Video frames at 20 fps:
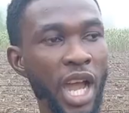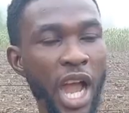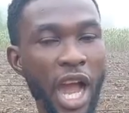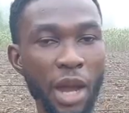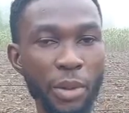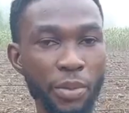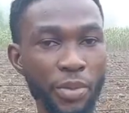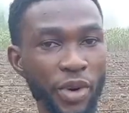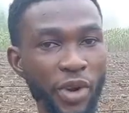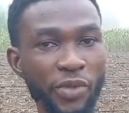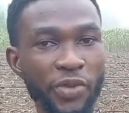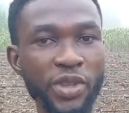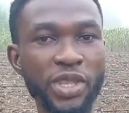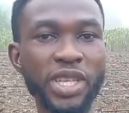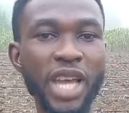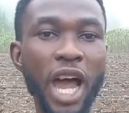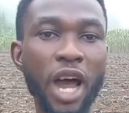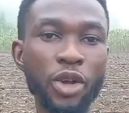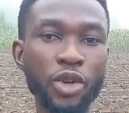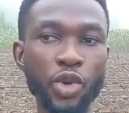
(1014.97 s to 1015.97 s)
and
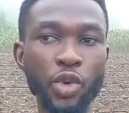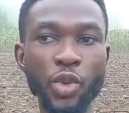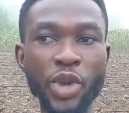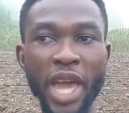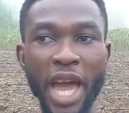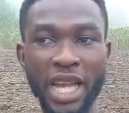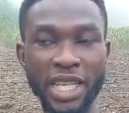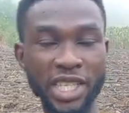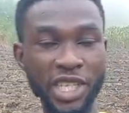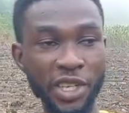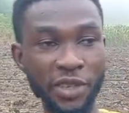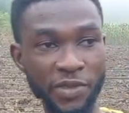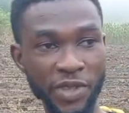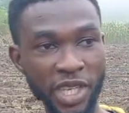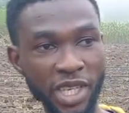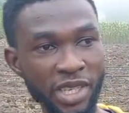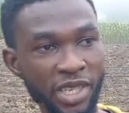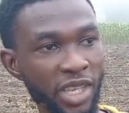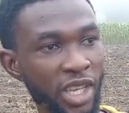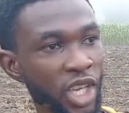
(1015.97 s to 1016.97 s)
profit. How do we achieve
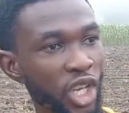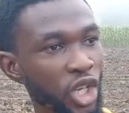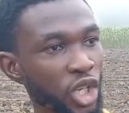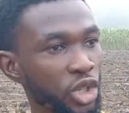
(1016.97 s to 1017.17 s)
this?